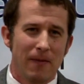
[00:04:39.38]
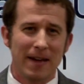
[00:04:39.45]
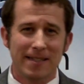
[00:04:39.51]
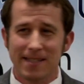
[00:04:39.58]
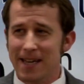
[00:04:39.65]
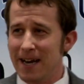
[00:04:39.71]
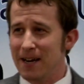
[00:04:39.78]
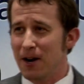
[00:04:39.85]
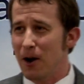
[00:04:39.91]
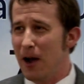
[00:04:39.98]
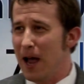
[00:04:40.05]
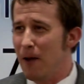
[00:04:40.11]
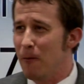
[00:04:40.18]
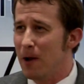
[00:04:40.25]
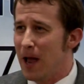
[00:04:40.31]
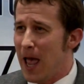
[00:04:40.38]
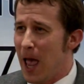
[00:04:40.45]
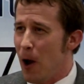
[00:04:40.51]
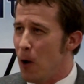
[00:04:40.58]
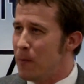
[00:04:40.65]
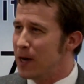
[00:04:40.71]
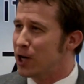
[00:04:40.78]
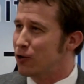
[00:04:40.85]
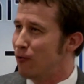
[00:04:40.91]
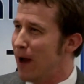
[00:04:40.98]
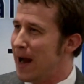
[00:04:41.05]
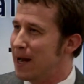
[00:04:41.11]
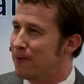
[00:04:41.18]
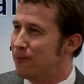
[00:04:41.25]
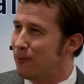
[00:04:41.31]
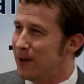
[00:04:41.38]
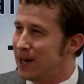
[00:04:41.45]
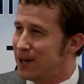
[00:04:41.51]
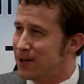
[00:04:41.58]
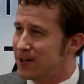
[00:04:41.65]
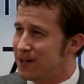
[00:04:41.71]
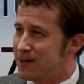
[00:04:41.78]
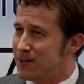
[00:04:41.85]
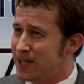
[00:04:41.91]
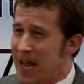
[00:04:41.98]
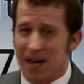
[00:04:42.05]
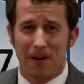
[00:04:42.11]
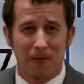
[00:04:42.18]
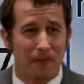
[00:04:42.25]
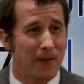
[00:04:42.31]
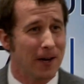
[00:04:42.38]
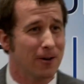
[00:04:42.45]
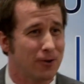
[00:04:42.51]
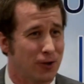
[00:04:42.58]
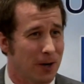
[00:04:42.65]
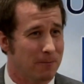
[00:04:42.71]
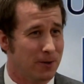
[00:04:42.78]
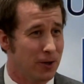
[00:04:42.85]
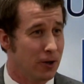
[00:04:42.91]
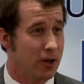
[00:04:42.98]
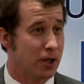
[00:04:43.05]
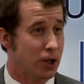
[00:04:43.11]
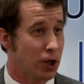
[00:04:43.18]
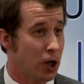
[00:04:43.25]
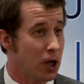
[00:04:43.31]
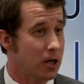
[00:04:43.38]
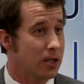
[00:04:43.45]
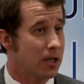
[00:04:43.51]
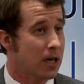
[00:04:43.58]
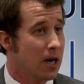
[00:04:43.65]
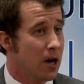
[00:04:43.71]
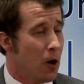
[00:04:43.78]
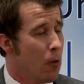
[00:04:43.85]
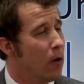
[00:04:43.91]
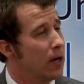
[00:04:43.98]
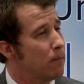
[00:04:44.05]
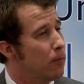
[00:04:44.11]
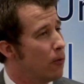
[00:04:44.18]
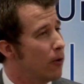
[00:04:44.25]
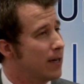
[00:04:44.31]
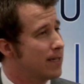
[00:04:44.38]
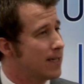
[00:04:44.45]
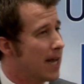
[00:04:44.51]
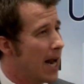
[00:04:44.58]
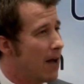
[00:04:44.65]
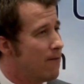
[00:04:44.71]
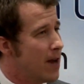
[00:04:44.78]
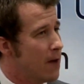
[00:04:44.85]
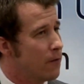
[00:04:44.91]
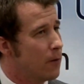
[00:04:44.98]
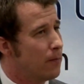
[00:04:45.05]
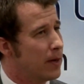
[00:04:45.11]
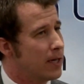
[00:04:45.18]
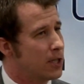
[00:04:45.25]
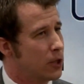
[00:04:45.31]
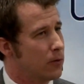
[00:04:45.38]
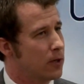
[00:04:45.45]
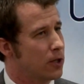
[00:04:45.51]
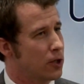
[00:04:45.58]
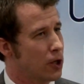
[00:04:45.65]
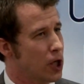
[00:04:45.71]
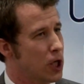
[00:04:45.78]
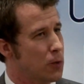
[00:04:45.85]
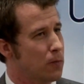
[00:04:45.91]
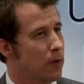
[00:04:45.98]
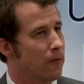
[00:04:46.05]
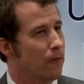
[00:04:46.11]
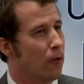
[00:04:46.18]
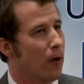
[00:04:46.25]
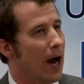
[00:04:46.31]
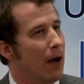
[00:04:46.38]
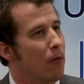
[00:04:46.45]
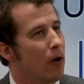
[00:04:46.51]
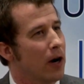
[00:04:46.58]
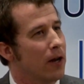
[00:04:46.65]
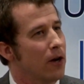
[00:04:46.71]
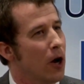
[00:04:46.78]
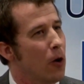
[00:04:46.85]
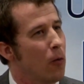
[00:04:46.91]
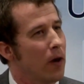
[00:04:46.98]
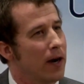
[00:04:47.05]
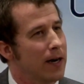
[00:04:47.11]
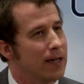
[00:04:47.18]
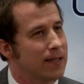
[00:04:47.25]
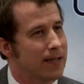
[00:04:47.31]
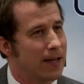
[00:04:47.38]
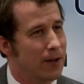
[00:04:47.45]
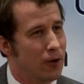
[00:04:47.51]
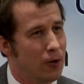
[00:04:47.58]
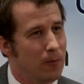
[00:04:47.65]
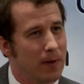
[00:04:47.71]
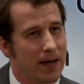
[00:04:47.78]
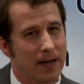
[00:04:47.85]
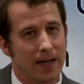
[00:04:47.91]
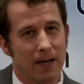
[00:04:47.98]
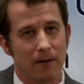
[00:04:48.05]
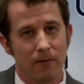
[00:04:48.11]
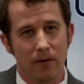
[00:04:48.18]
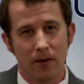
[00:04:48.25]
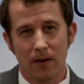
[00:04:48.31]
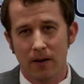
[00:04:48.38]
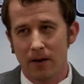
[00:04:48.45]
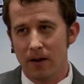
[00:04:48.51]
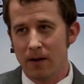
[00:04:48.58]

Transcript: They said, it would be great if we could take a field trip to your church. One boy said, I've never been to a church before. I want to know what it is that you believe.